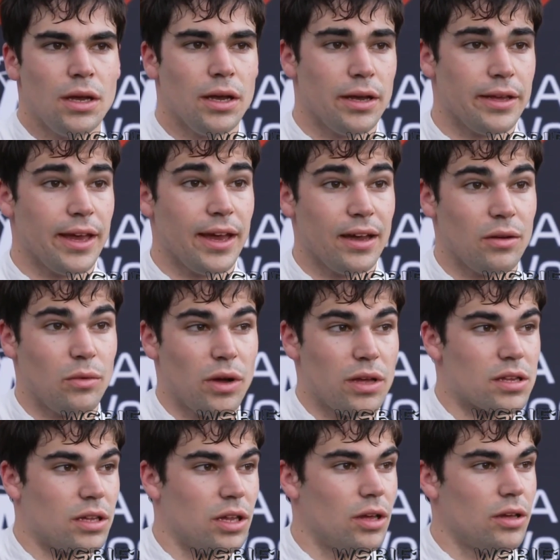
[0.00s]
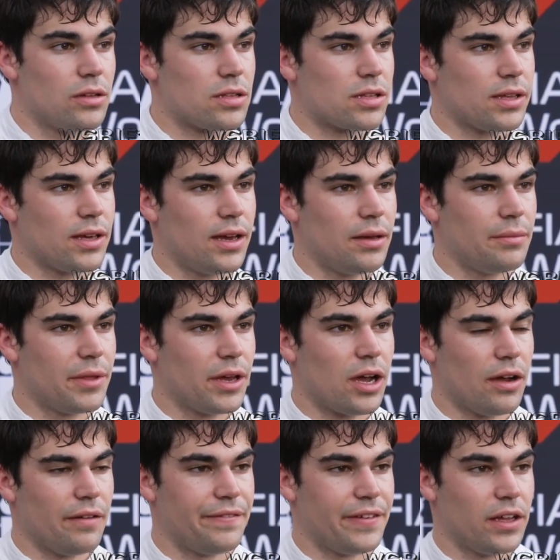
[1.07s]
It was close. The
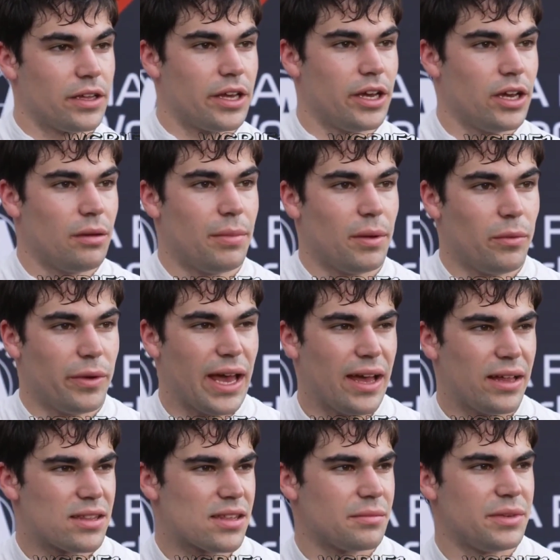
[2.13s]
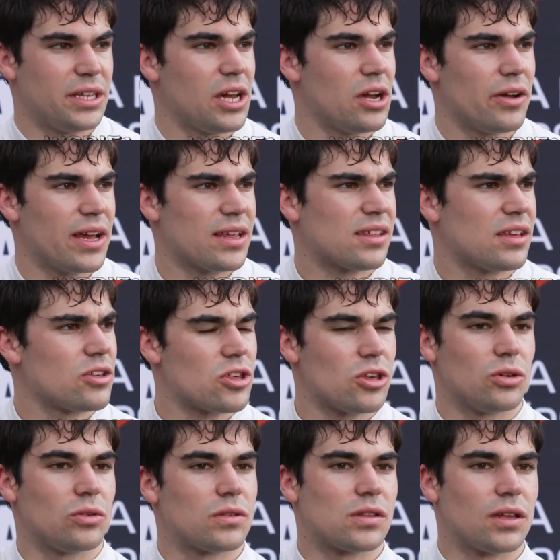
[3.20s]
car felt good, but we had some DRS
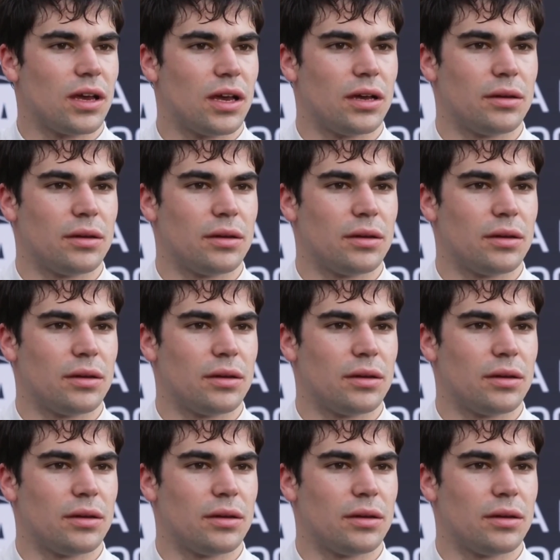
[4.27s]
issues.